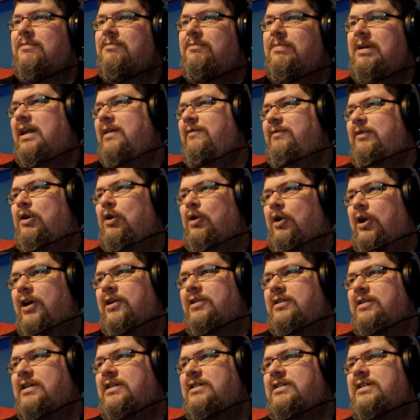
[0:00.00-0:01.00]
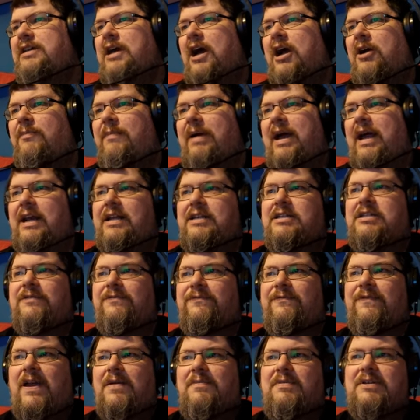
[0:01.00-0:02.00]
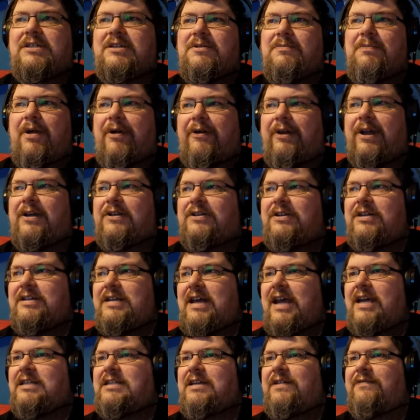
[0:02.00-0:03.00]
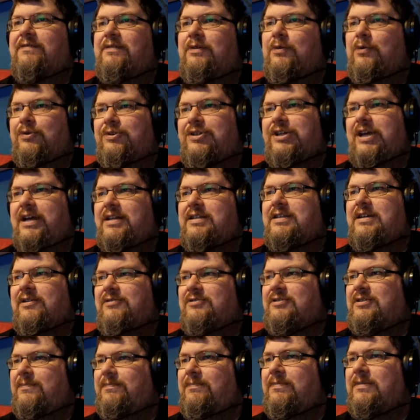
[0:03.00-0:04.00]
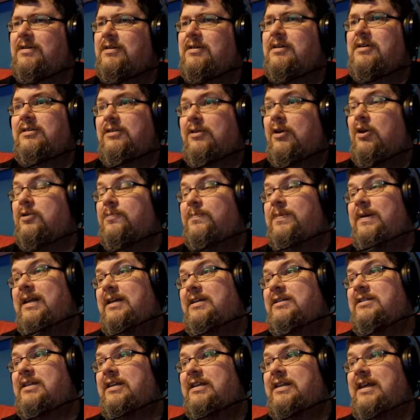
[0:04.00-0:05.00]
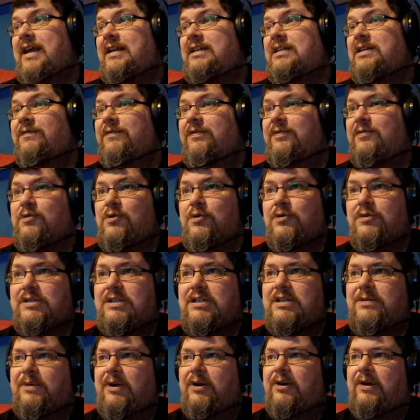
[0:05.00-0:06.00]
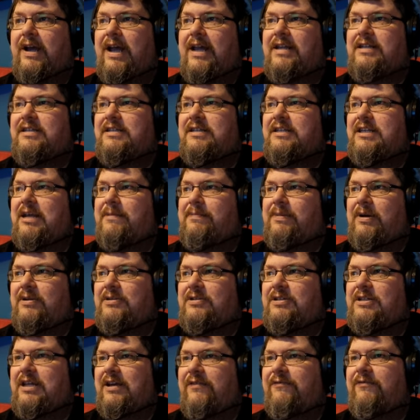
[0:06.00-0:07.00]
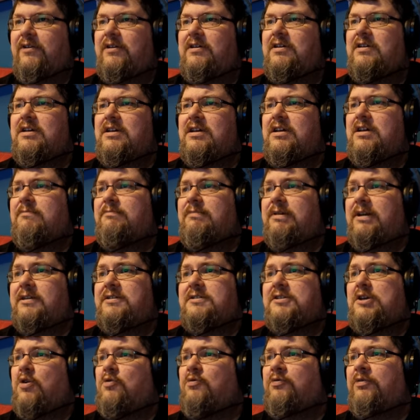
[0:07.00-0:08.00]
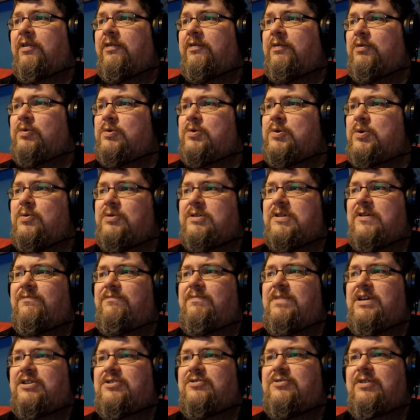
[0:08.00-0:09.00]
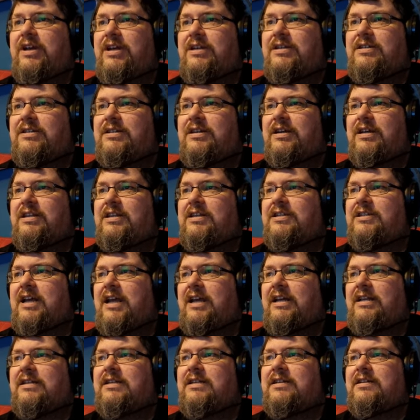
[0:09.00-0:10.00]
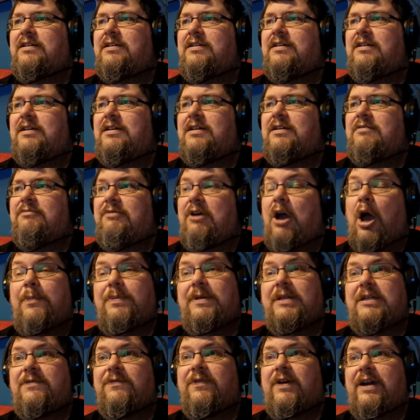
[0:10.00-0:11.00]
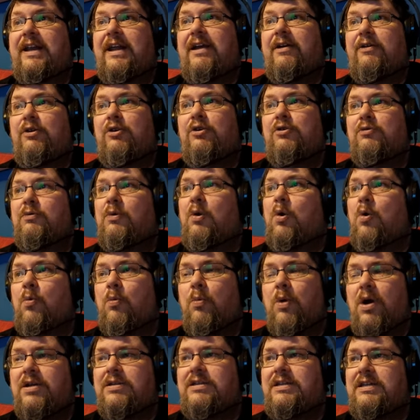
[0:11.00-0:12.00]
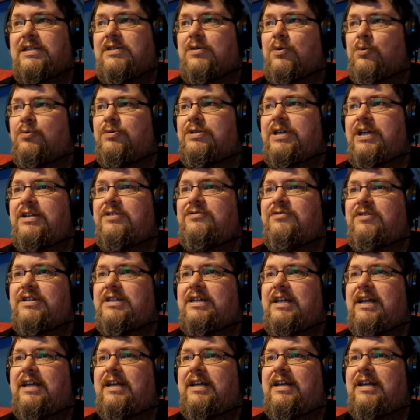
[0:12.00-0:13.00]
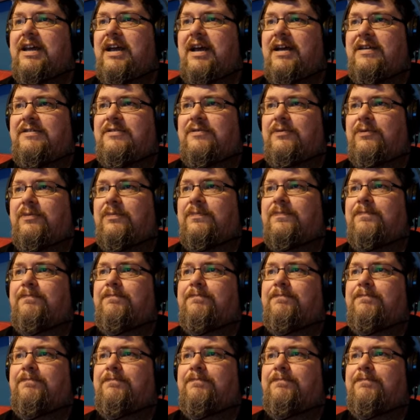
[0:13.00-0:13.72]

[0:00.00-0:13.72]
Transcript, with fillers: Believe it or not, this young man is a famous American detective, Lord Jack tells him, Not a police detective, of course, Tamara adds as they both stiffen, but a solver of all sorts of mysteries in the States. We're hoping to find out who or what is haunting Tressilian Castle.